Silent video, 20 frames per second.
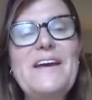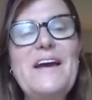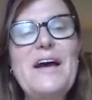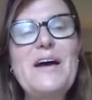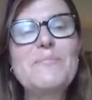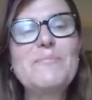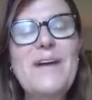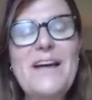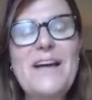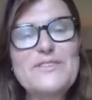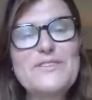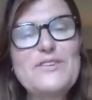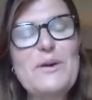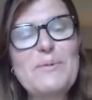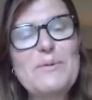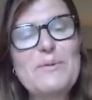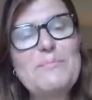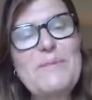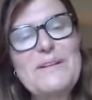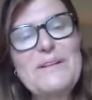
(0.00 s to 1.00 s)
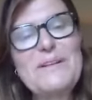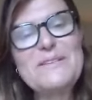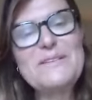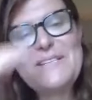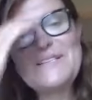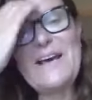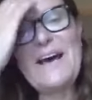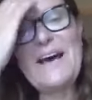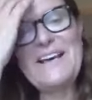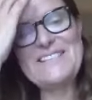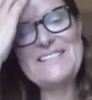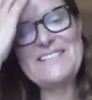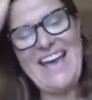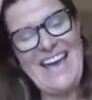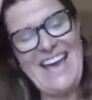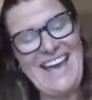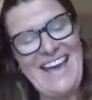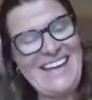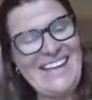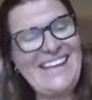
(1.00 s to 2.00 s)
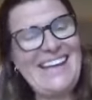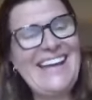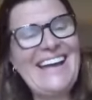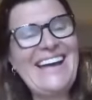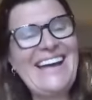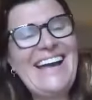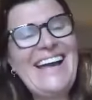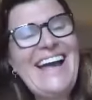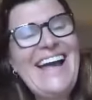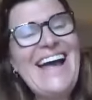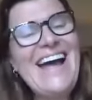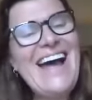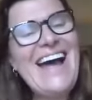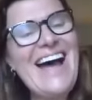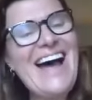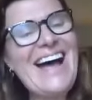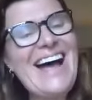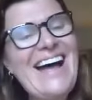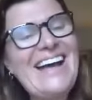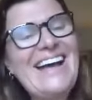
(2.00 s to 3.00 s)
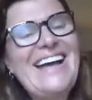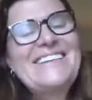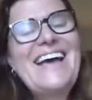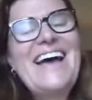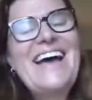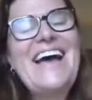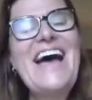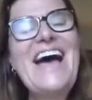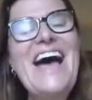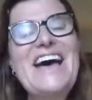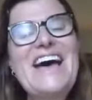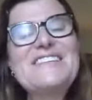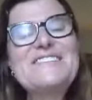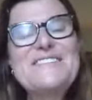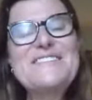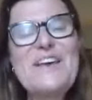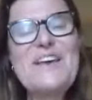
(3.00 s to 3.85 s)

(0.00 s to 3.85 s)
has trouble multitasking. and so